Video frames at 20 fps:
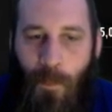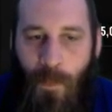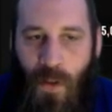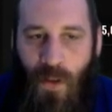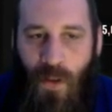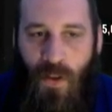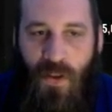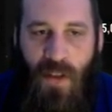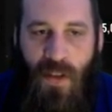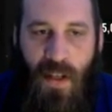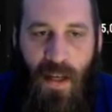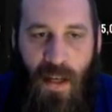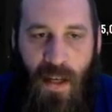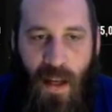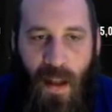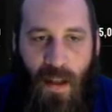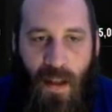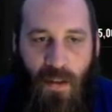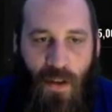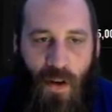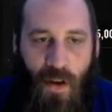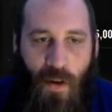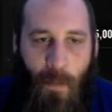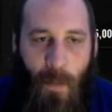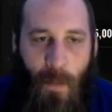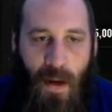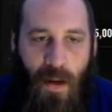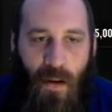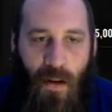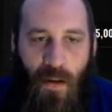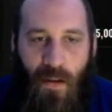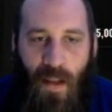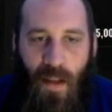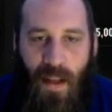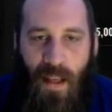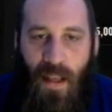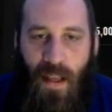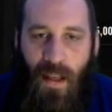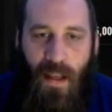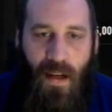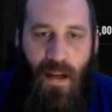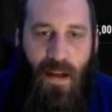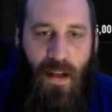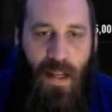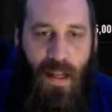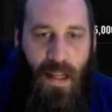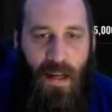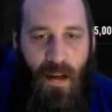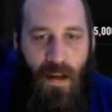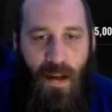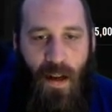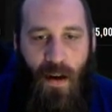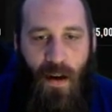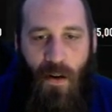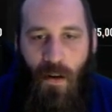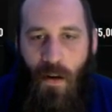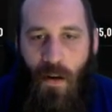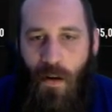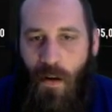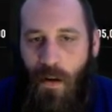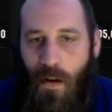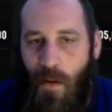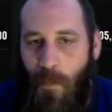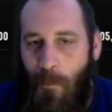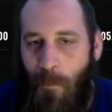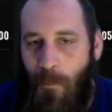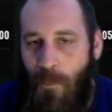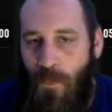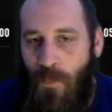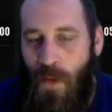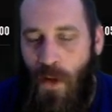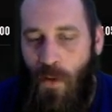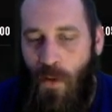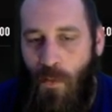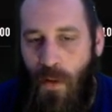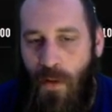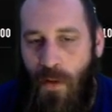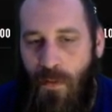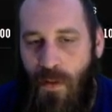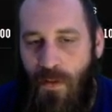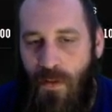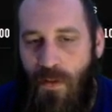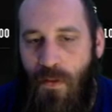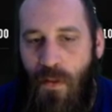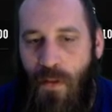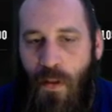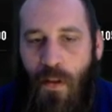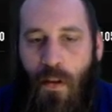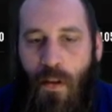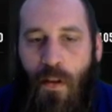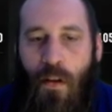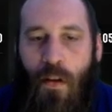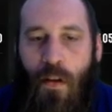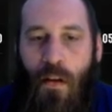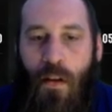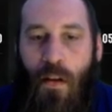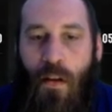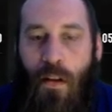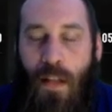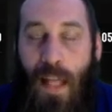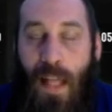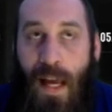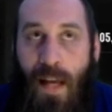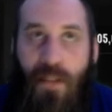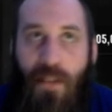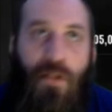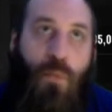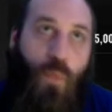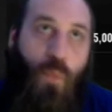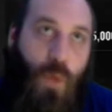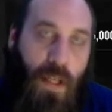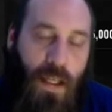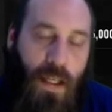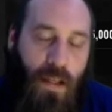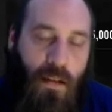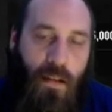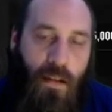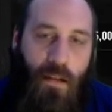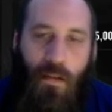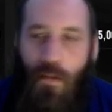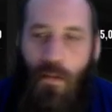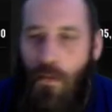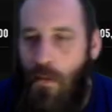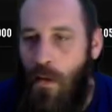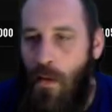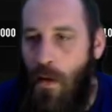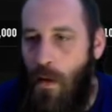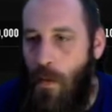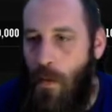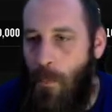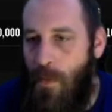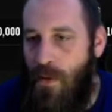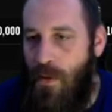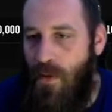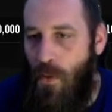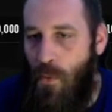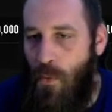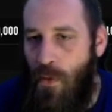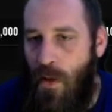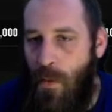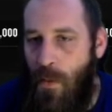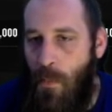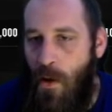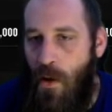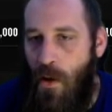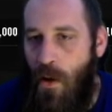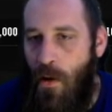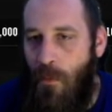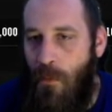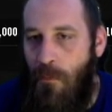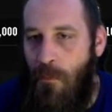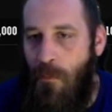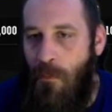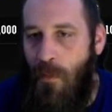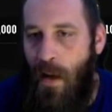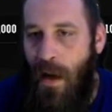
You see, I made a Lincoln Kennedy and a Darrell Revis last week, and sold them off.